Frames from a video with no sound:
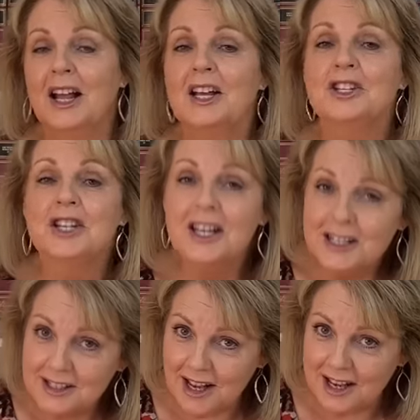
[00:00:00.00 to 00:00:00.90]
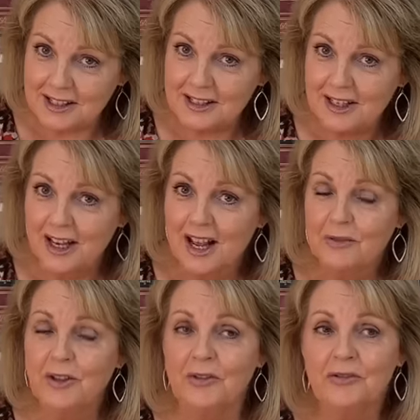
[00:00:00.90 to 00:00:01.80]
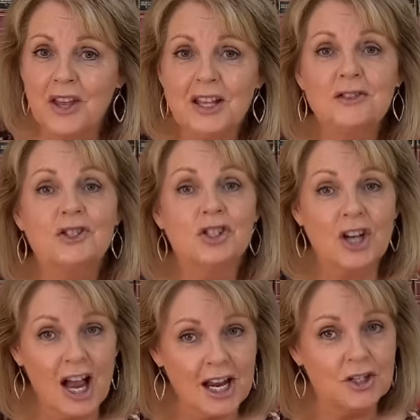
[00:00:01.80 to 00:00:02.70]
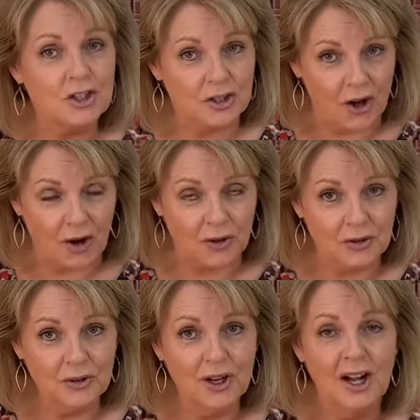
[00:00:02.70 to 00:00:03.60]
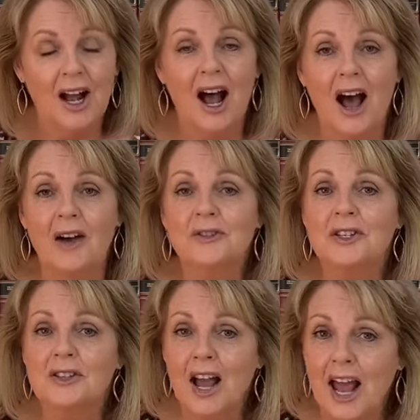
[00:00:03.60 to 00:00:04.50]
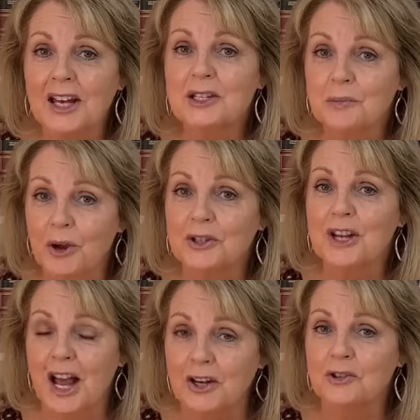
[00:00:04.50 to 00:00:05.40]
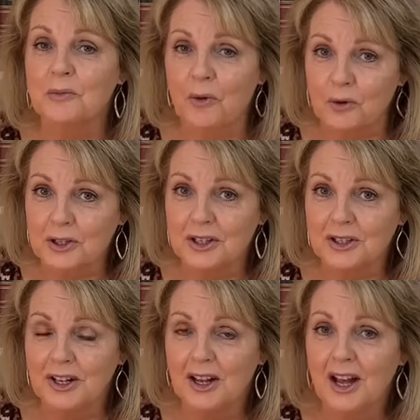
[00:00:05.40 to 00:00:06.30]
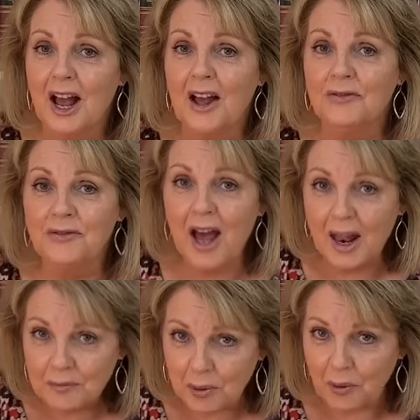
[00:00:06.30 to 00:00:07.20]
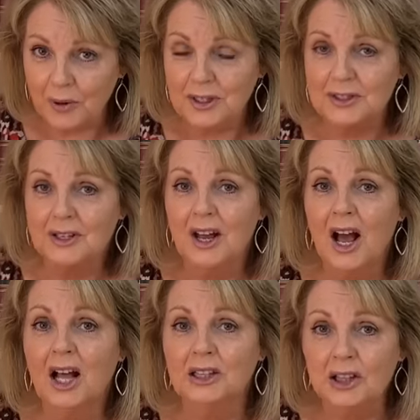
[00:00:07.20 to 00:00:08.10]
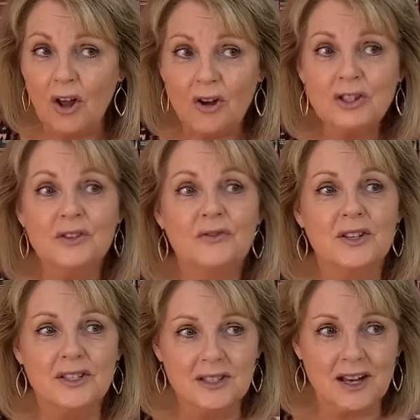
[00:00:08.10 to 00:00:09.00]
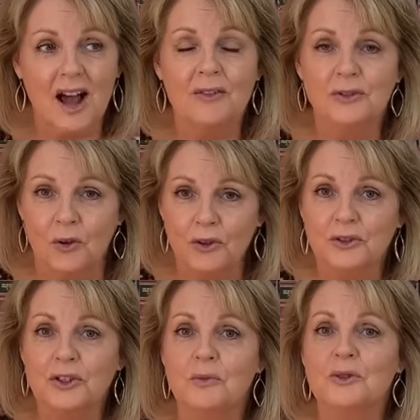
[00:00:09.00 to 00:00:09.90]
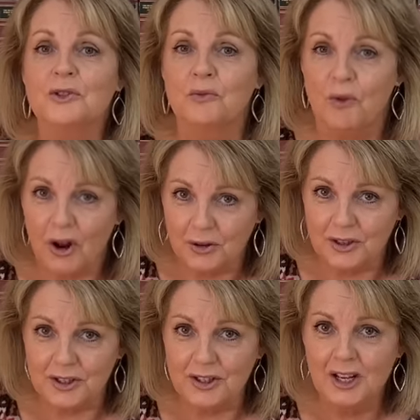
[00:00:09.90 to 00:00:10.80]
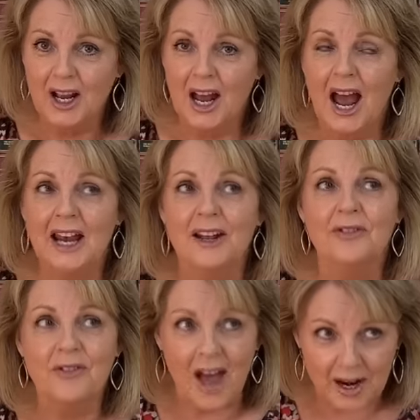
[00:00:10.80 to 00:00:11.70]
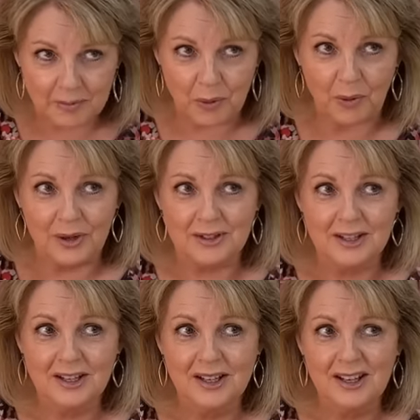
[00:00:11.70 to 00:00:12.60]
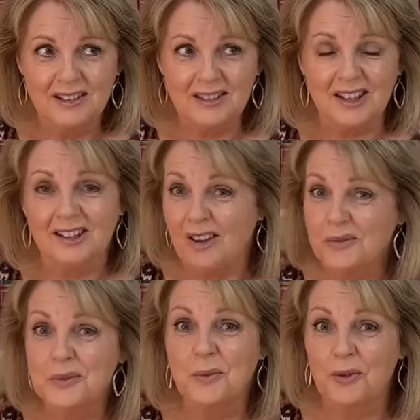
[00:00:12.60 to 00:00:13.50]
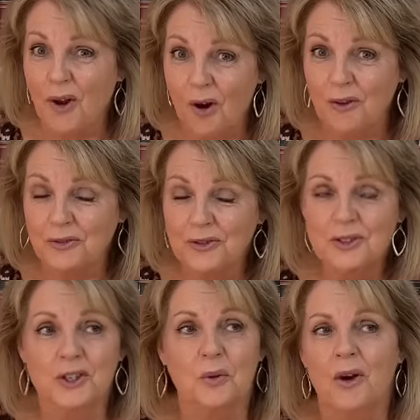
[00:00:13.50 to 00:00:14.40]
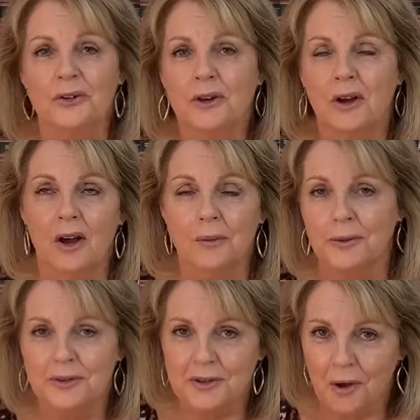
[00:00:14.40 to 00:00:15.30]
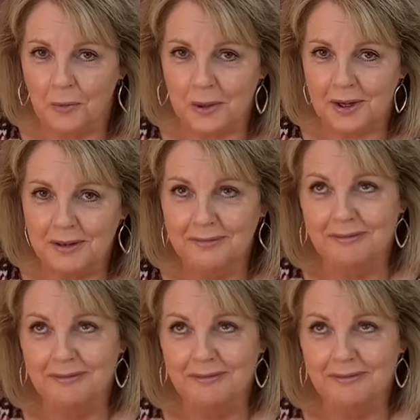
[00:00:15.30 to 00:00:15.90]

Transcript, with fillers: She says that things changed though after Diana spoke to Andrew Morton. At that point, a lot of the staff loyalty was eroded and at that point, the gloves were off, to quote Owen Scobie.